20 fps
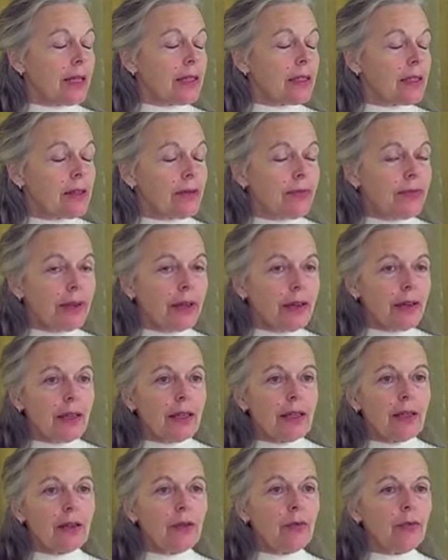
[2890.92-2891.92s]
That's a
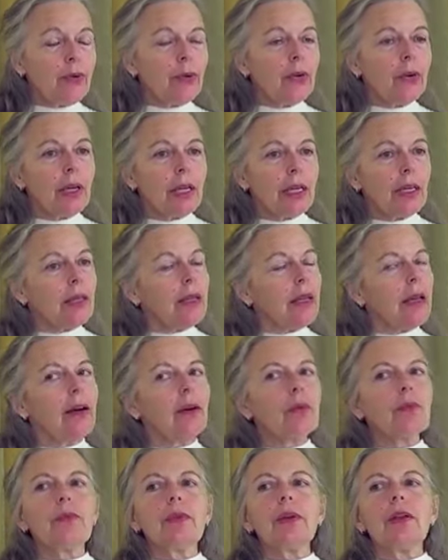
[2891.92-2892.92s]
very good point.
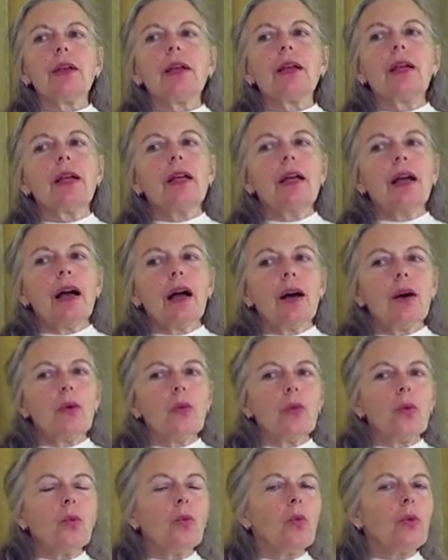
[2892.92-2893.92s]
Now,
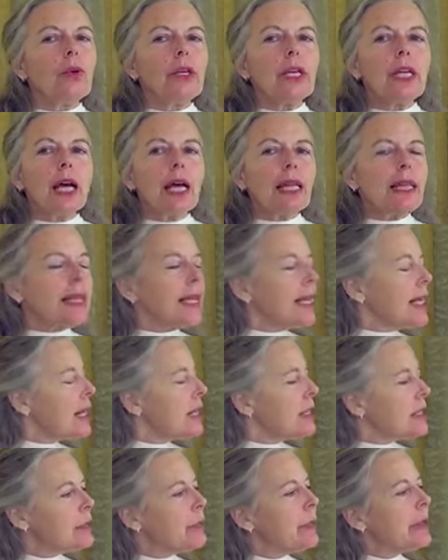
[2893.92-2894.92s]
nothing
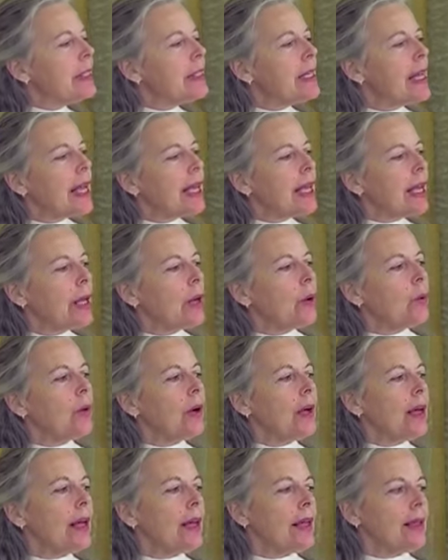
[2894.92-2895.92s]
has been taken
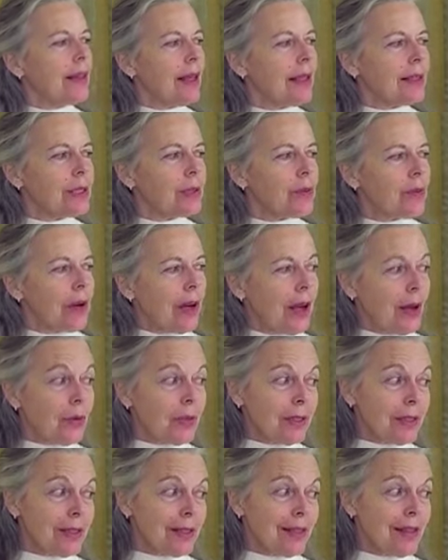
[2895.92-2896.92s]
away. That's what I
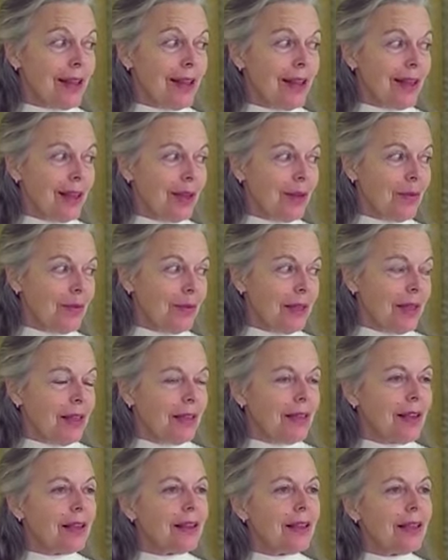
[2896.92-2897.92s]
will say.
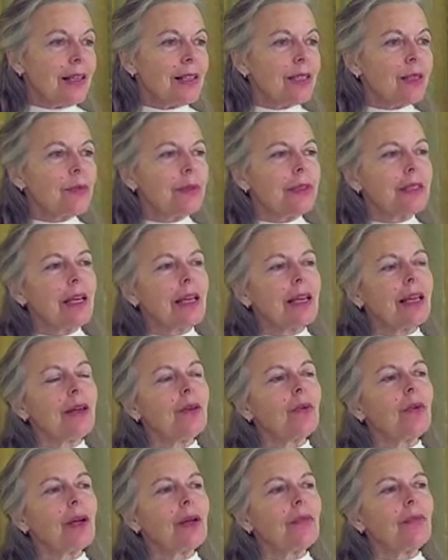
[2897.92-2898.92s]
Nothing has been
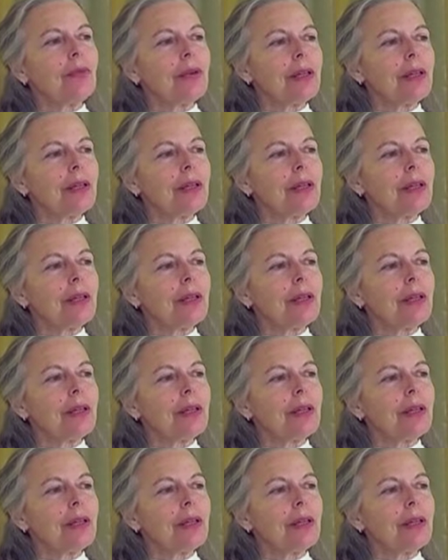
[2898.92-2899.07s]
taken away.